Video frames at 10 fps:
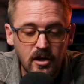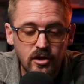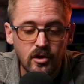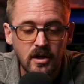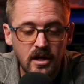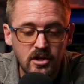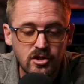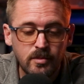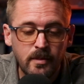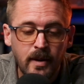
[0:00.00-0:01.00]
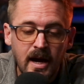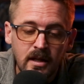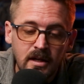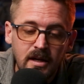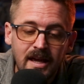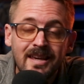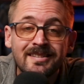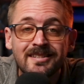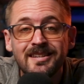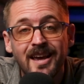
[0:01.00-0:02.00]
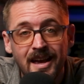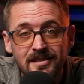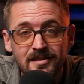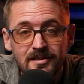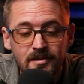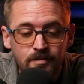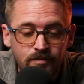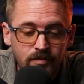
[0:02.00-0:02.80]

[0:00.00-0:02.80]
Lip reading: your Instrument Pilot ACS.